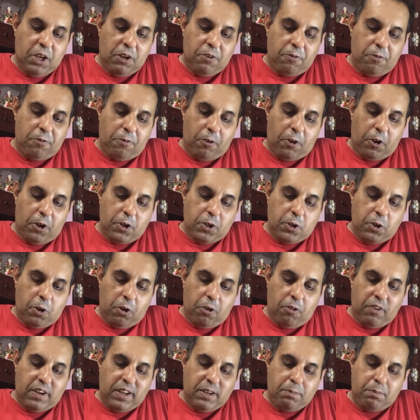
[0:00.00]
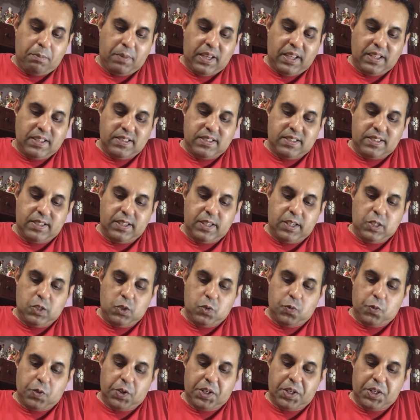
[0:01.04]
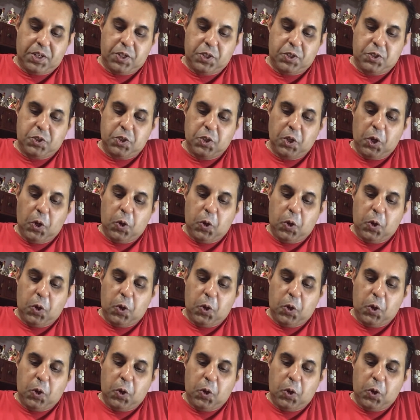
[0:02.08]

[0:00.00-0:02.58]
for no one means these words